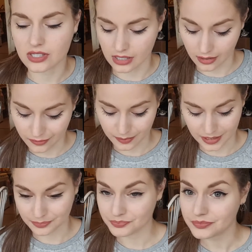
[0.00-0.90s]
stuff,
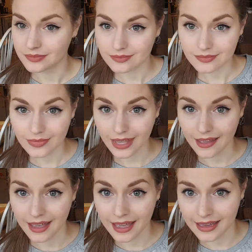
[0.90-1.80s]
but
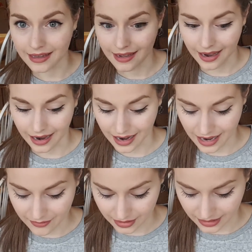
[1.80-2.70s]
hey,
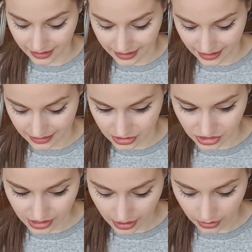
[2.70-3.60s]
I really like it.
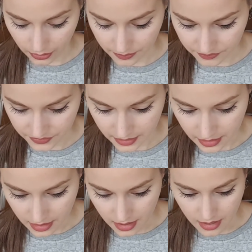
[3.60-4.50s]
So
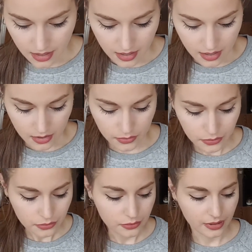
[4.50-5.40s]

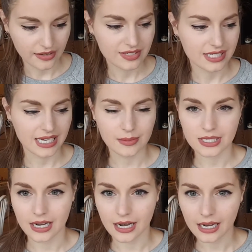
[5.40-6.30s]
ooh, they've stepped
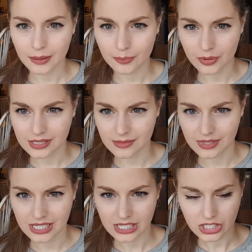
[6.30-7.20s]
it up with some
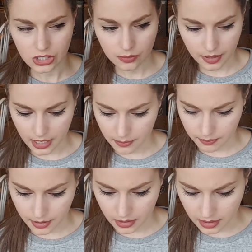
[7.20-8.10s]
tissue
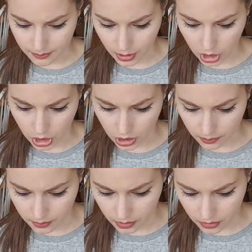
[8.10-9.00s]
paper and
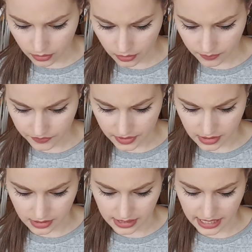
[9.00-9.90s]
purple.
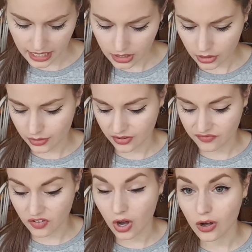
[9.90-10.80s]
So say hello to the
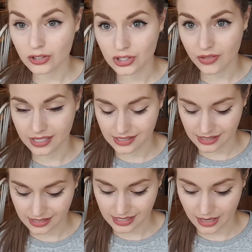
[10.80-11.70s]
fall
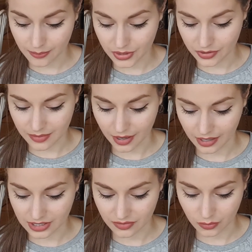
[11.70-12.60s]
2016 beauty
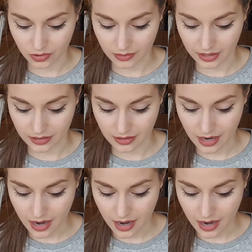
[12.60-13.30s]
box from Walmart.